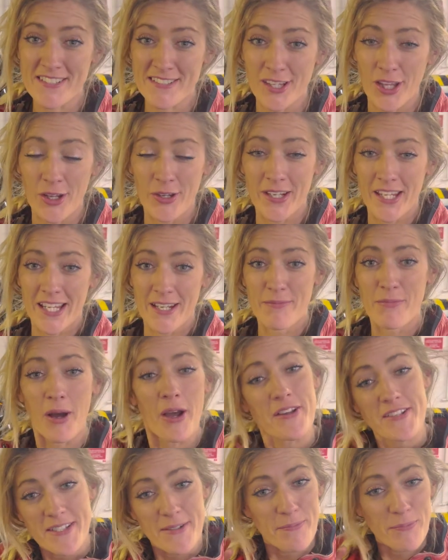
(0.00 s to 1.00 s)
loaded.
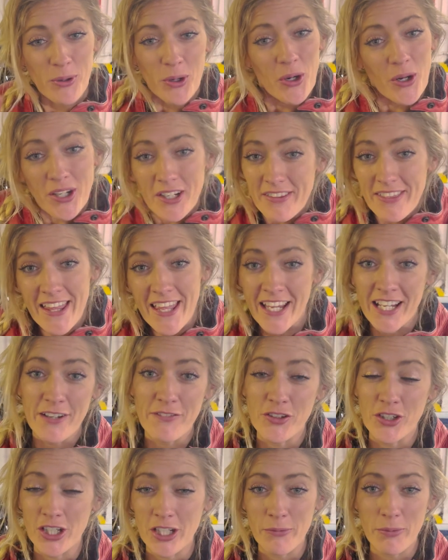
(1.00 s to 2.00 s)
Most important thing if
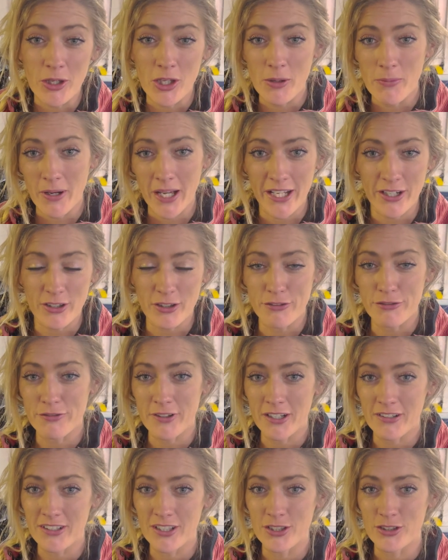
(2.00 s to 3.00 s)
you're going to put your bike on a
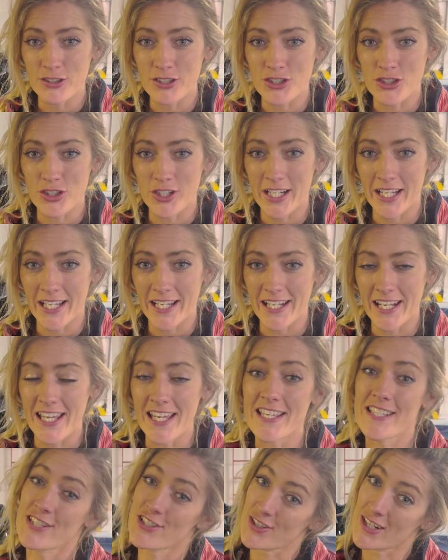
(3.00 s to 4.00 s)
ferry or a train
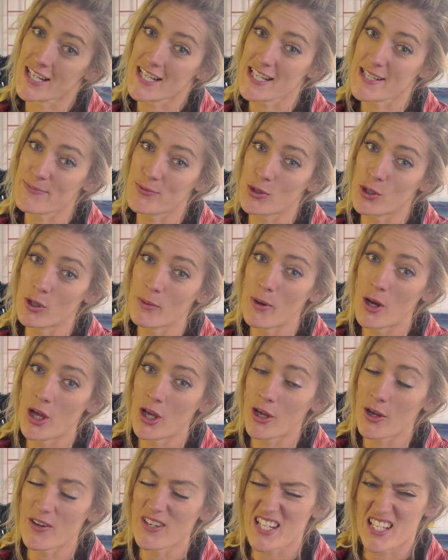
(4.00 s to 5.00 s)
is transport
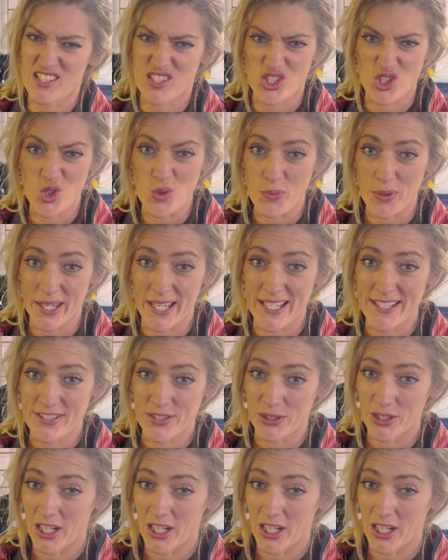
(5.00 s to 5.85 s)
mode. It's super easy on a